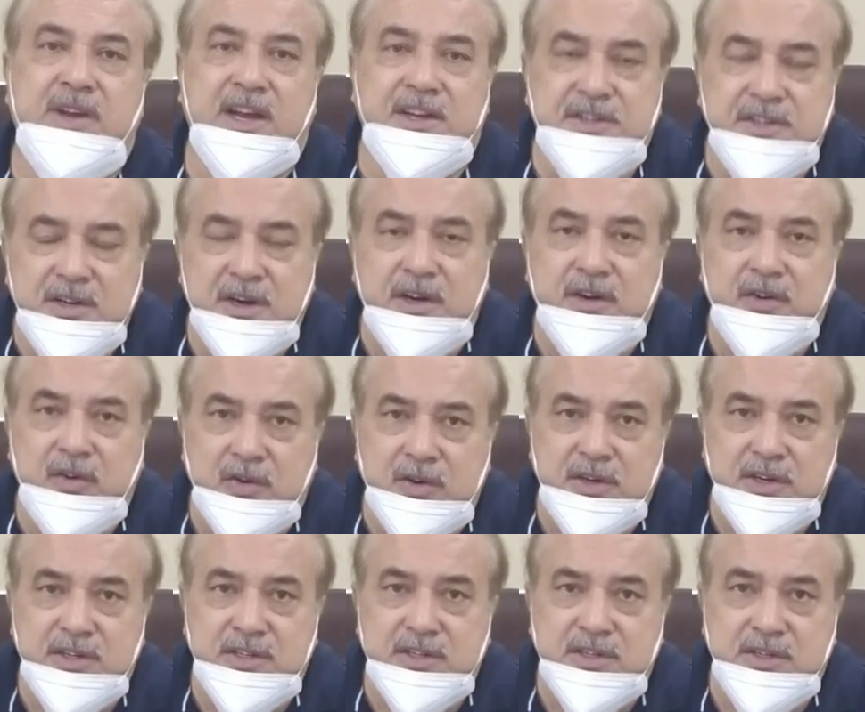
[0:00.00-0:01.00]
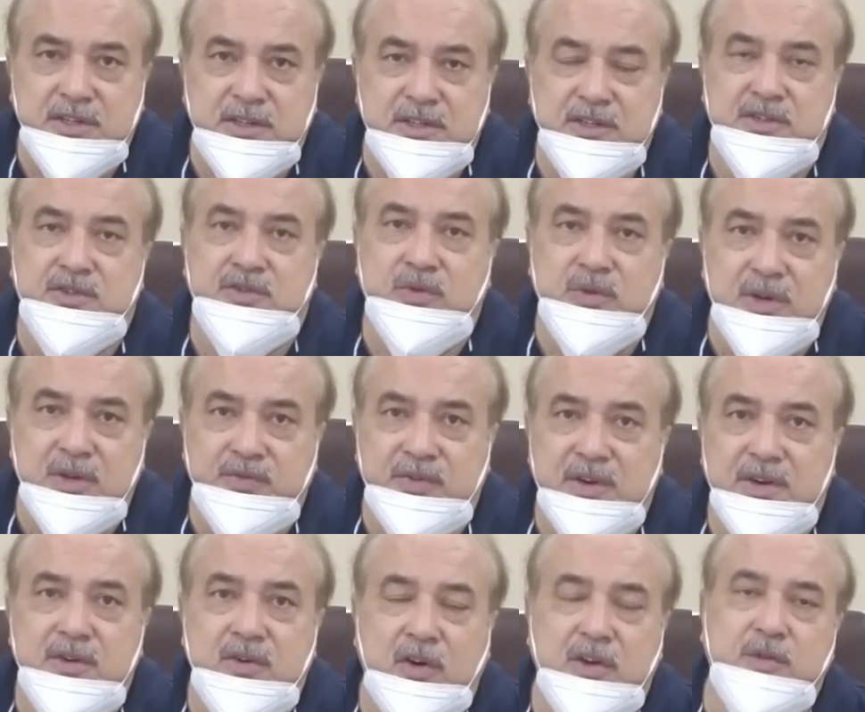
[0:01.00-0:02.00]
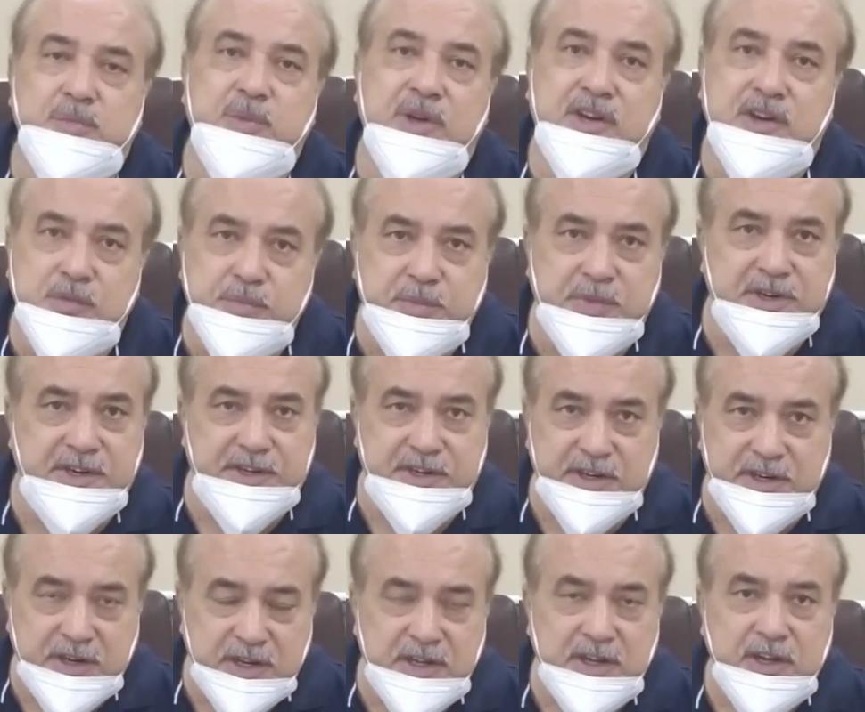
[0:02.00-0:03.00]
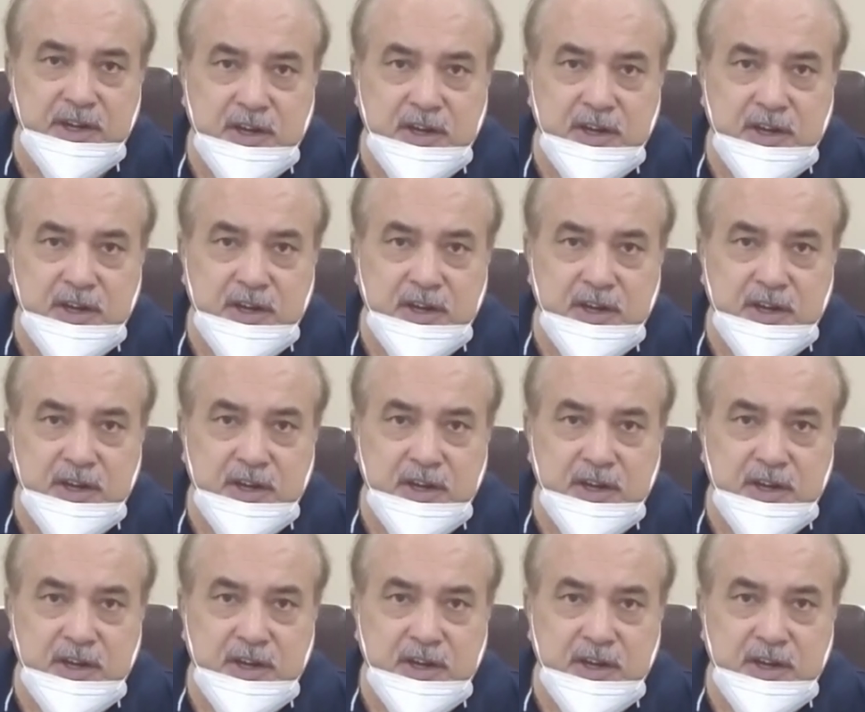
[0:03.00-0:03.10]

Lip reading: national donors, the story will not be completed.